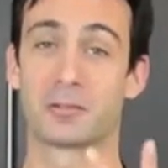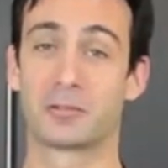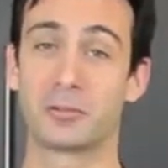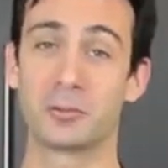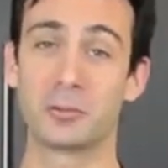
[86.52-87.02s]

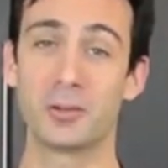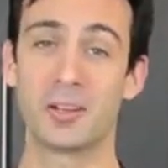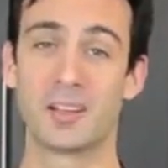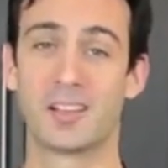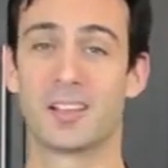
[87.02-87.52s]
Two,
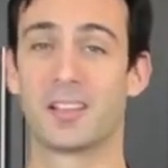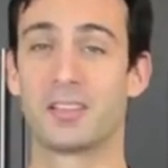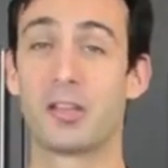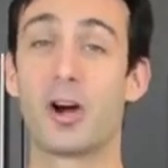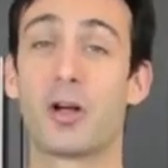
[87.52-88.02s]

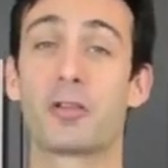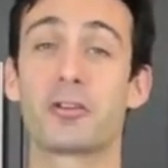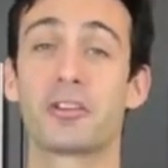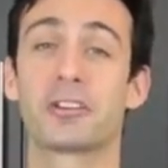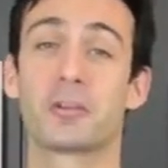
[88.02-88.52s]
the
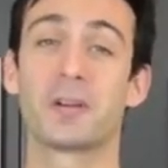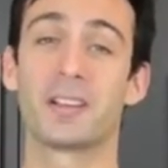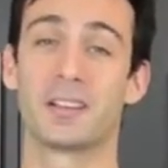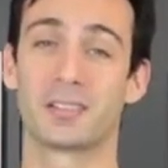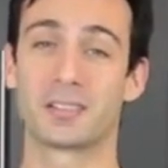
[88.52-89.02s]
other
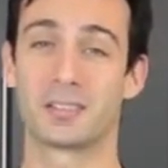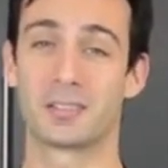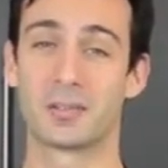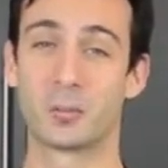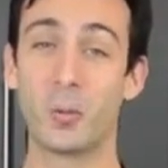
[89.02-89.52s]
ingredient.
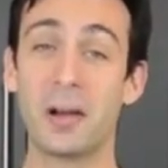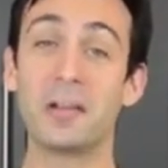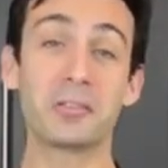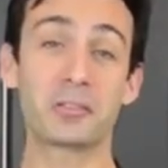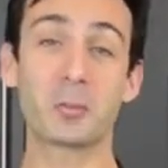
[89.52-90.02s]
What
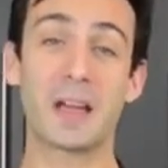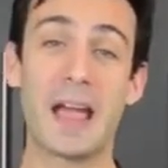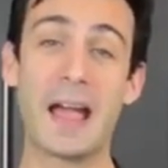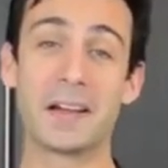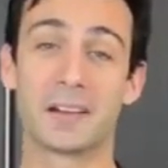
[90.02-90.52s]
else are we
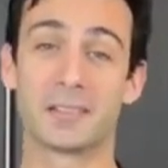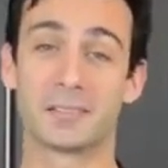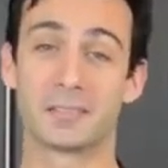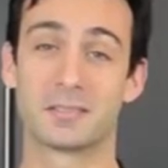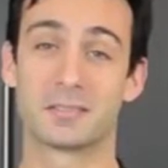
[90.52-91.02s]
adding
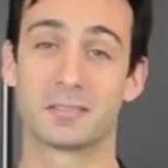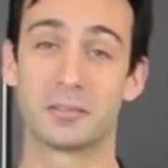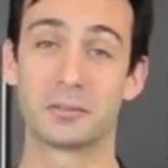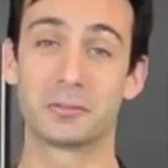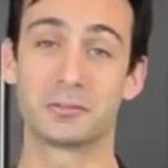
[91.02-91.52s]

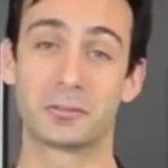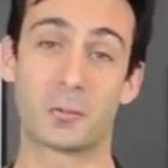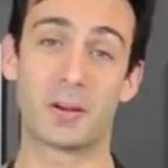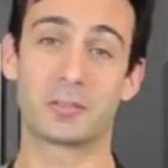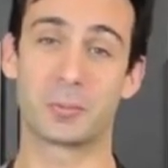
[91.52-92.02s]
to the
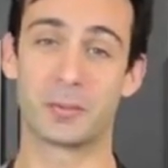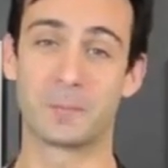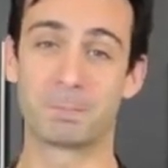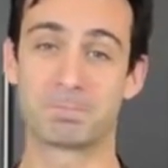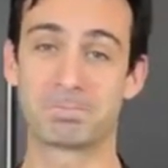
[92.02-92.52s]
recipe?
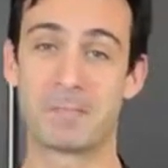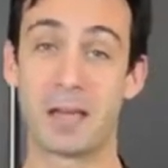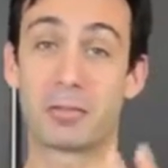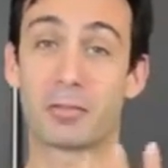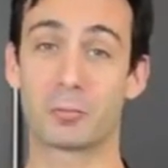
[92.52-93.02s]

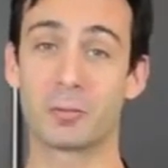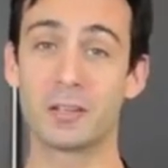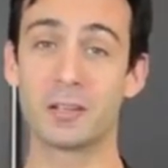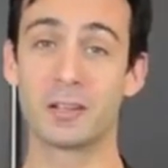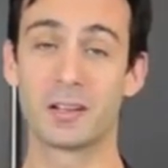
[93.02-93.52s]
And
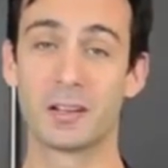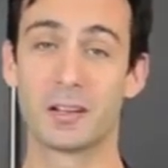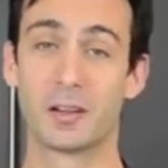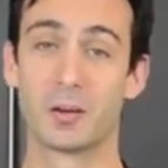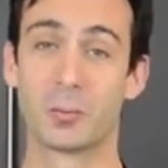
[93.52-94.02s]
three,
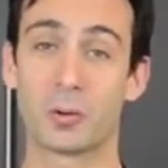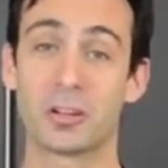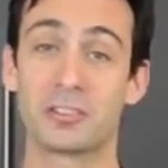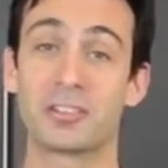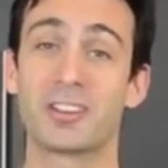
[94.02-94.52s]
we're
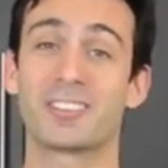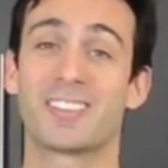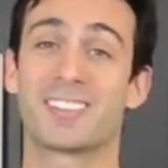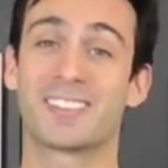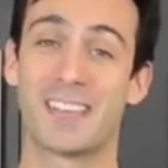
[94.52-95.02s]
going to
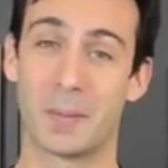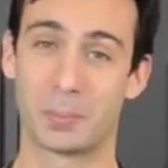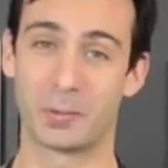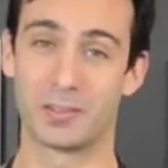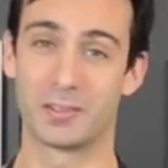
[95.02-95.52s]
discuss the
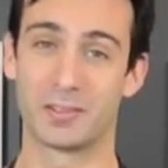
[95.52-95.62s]
template.